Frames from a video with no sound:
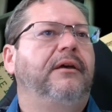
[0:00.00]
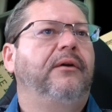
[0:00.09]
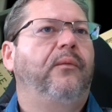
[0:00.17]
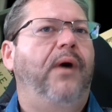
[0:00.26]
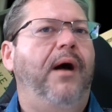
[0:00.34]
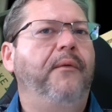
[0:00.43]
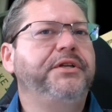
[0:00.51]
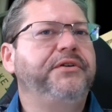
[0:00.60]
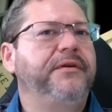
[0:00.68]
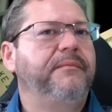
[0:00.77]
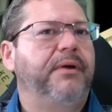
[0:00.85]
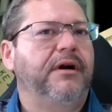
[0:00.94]
why would you
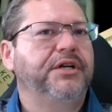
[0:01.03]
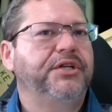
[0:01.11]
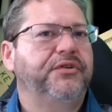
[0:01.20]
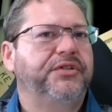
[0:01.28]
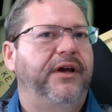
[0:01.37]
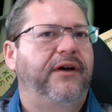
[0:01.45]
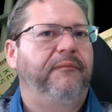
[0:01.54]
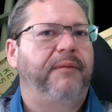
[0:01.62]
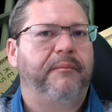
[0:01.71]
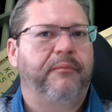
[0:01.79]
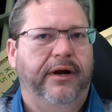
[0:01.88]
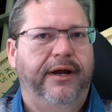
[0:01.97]
embarrass yourself by
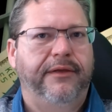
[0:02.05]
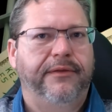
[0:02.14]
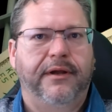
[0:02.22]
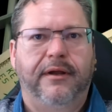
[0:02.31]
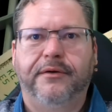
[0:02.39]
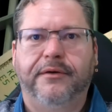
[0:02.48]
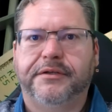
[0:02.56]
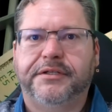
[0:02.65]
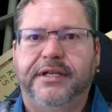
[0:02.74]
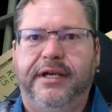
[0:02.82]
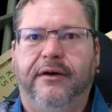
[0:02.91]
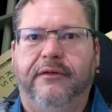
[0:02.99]
breaking the law
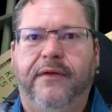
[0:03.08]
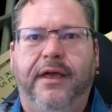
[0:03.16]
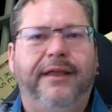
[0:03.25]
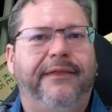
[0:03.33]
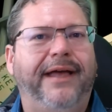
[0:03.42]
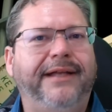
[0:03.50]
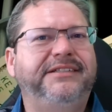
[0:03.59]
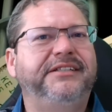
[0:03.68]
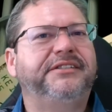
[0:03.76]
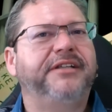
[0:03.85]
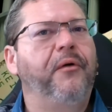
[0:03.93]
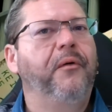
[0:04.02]
yourself? That
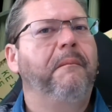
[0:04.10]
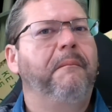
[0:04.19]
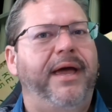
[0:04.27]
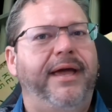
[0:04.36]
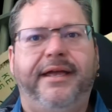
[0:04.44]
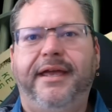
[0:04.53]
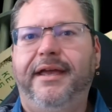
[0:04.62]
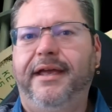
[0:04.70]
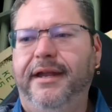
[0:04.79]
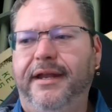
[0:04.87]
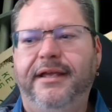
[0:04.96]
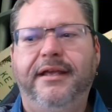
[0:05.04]
just don't make
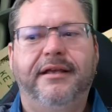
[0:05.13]
any